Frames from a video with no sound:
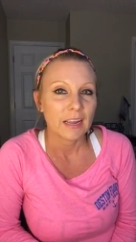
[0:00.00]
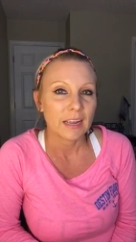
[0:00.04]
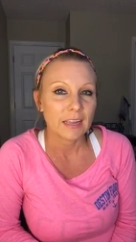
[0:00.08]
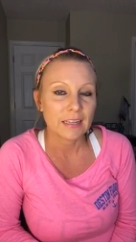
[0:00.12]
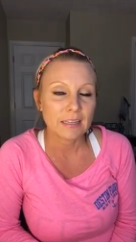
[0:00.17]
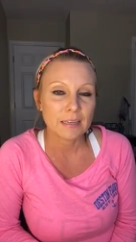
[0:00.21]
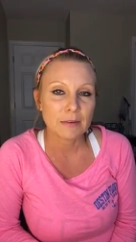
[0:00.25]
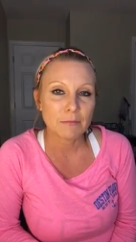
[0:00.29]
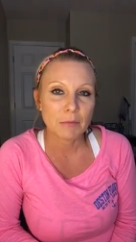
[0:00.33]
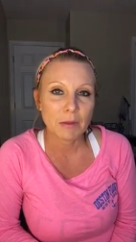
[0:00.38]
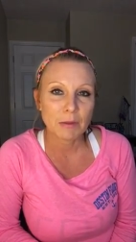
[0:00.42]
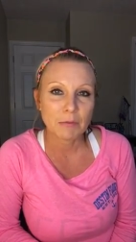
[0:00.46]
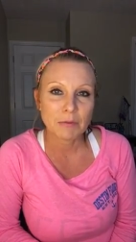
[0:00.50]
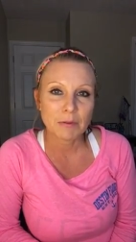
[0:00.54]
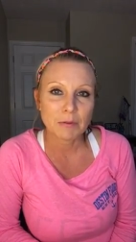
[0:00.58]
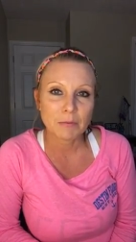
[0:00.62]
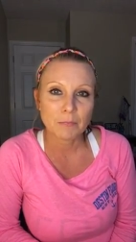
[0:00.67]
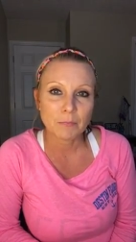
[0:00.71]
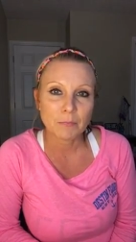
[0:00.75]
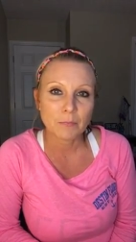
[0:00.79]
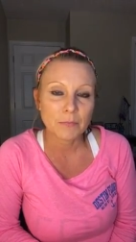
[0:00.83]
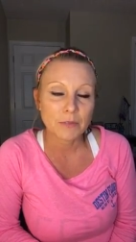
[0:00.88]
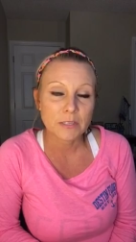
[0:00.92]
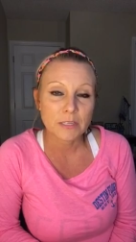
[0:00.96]
and then
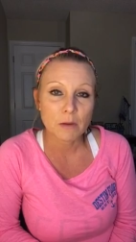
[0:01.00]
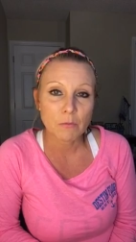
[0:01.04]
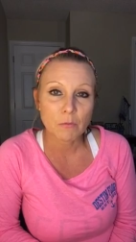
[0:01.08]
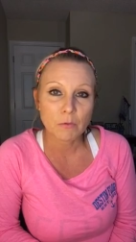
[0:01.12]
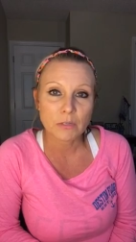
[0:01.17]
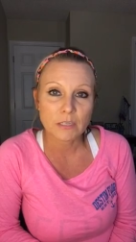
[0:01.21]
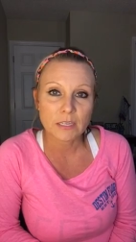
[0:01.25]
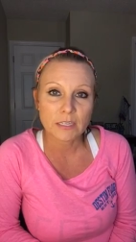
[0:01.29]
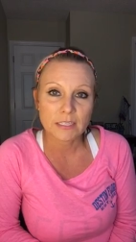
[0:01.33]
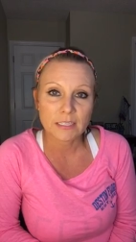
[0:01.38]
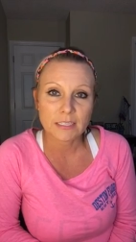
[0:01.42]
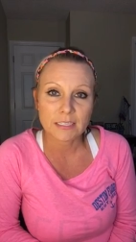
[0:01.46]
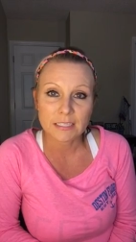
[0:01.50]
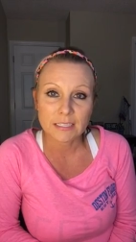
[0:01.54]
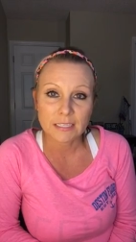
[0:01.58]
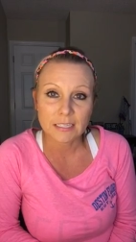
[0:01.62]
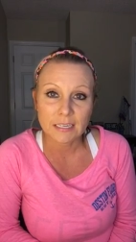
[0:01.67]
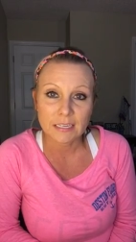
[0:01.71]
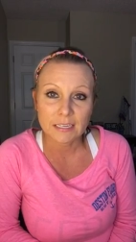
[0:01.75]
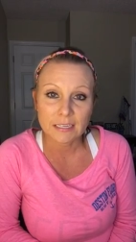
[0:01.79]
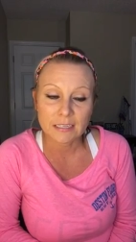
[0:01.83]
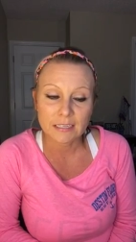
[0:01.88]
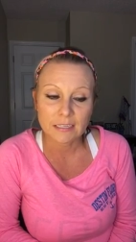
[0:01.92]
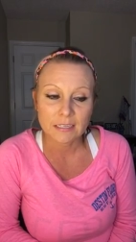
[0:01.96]
maybe someone doesn't
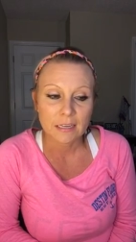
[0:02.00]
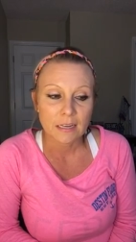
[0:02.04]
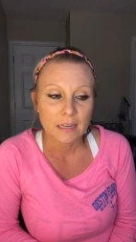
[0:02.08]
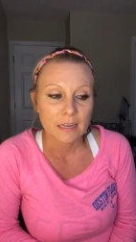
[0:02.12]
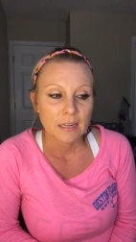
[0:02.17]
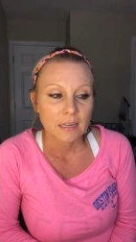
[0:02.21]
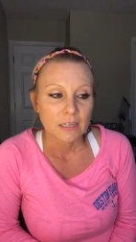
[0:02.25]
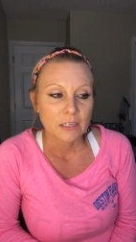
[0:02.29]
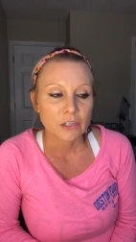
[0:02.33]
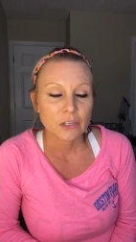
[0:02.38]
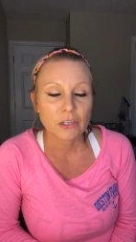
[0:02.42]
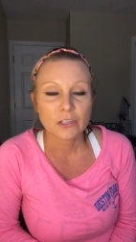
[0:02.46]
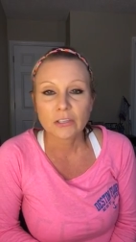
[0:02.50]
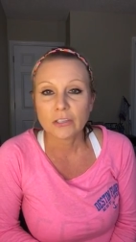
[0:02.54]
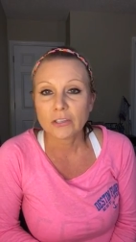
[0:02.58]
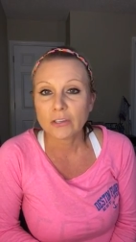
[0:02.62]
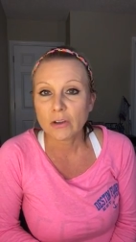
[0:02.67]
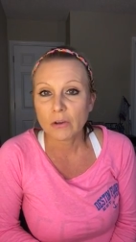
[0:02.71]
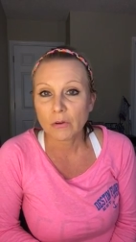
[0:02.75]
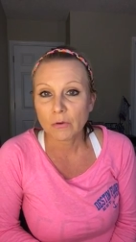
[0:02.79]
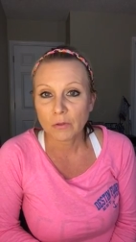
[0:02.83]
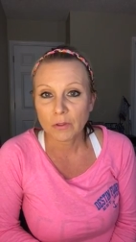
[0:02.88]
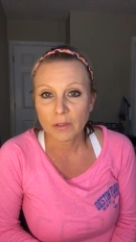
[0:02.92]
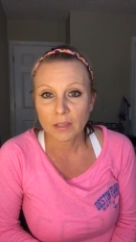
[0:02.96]
see it just
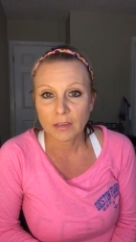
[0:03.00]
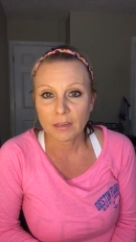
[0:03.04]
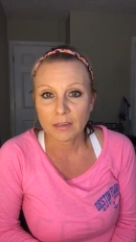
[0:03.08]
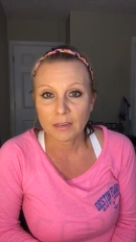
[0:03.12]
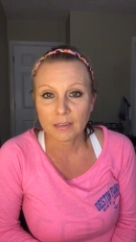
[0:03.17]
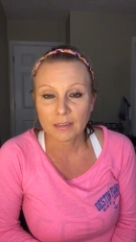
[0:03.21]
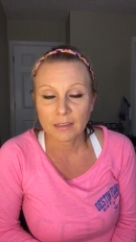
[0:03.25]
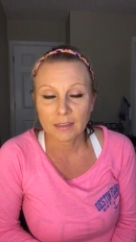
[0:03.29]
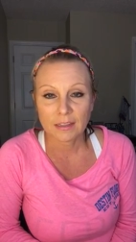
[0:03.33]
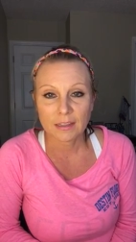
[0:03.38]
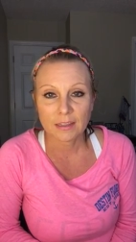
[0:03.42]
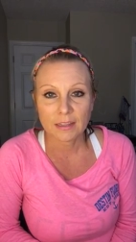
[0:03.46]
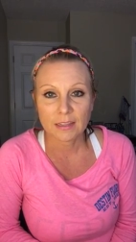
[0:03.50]
know that